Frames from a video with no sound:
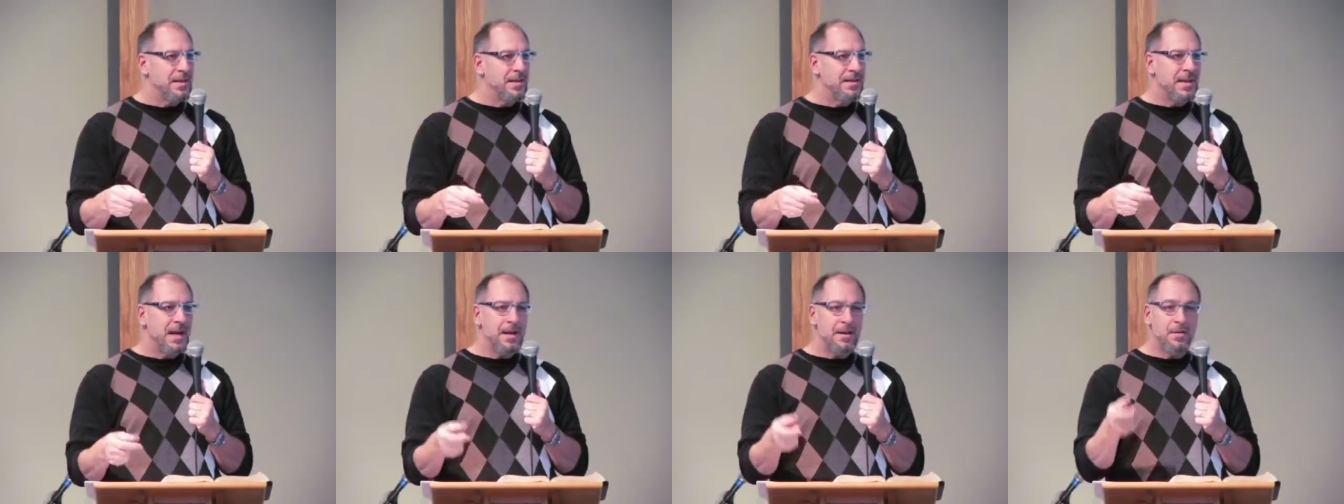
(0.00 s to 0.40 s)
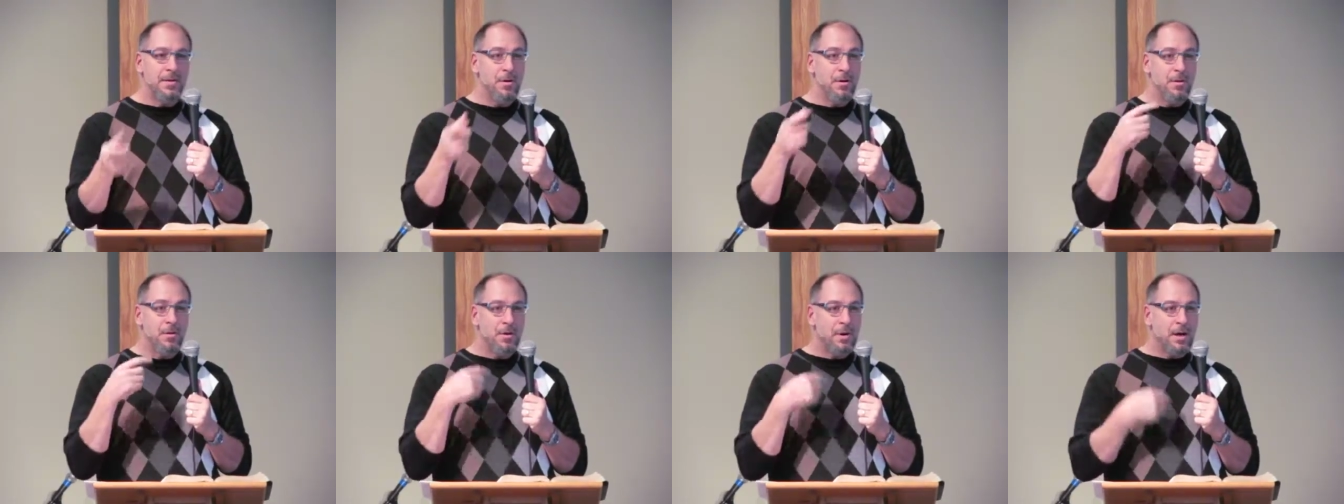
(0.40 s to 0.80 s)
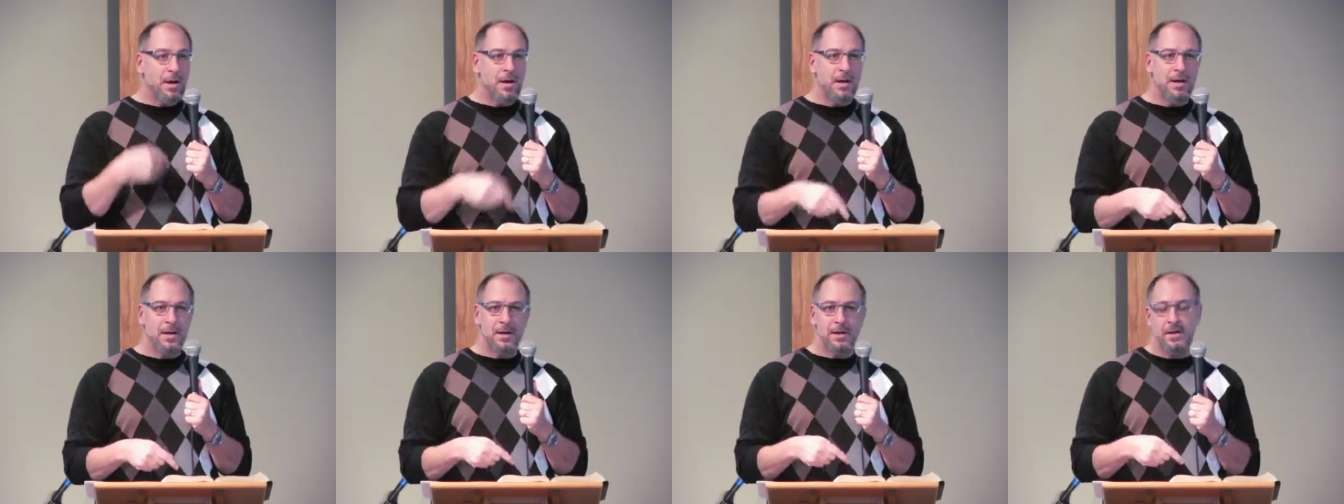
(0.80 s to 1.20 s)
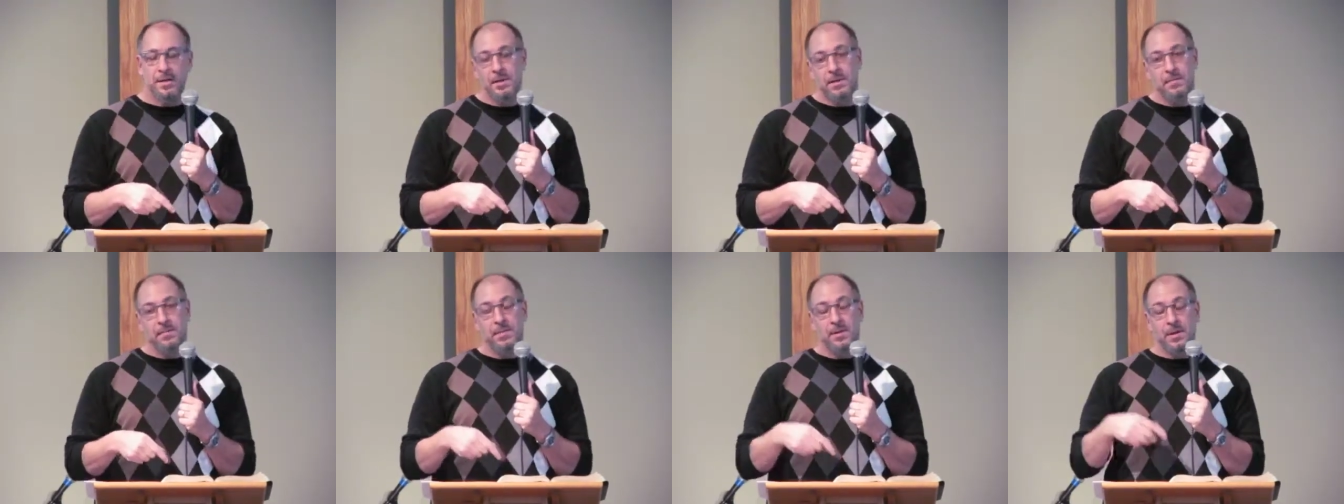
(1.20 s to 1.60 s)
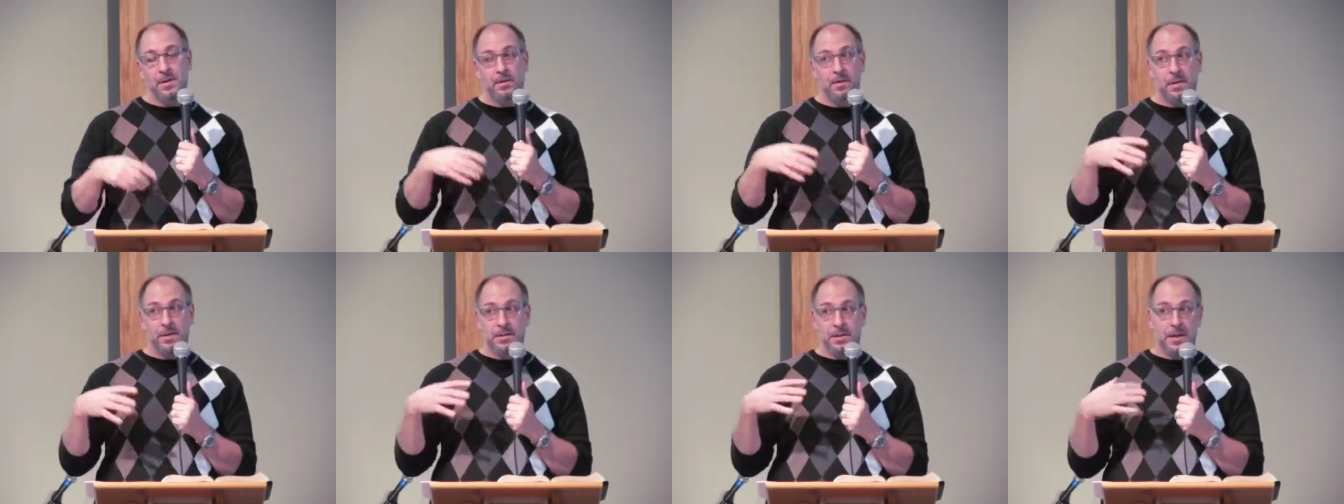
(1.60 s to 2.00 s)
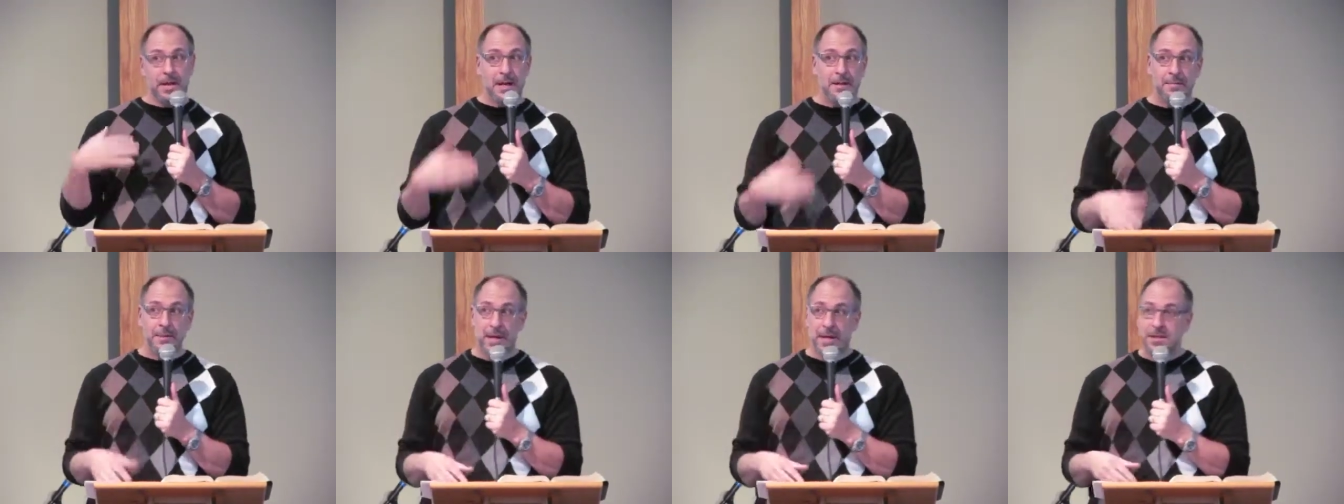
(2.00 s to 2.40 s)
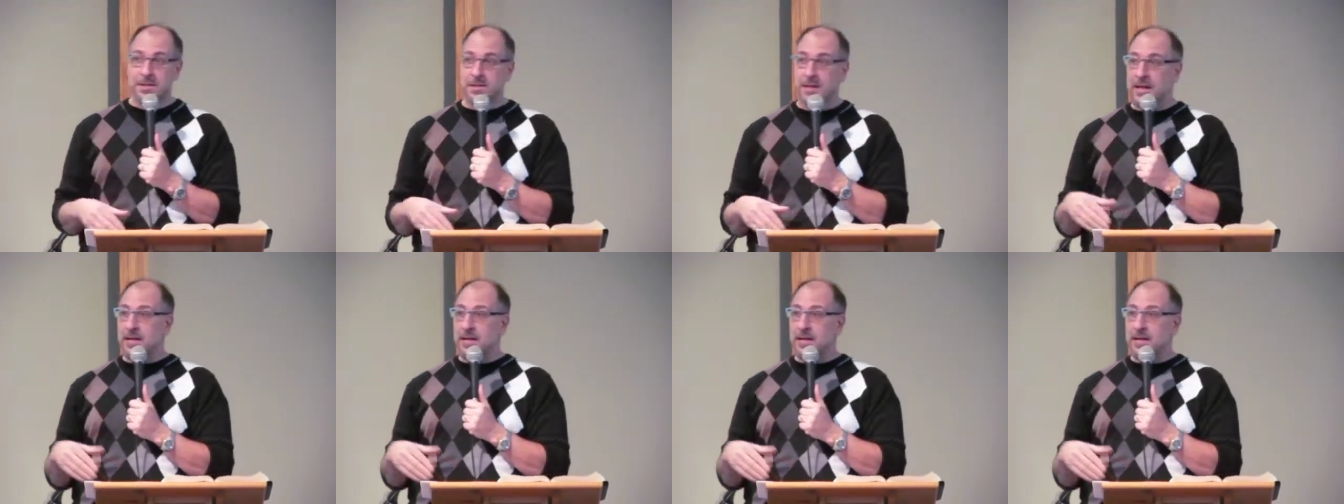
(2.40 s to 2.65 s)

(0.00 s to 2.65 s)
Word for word: not know uh, know a denomination,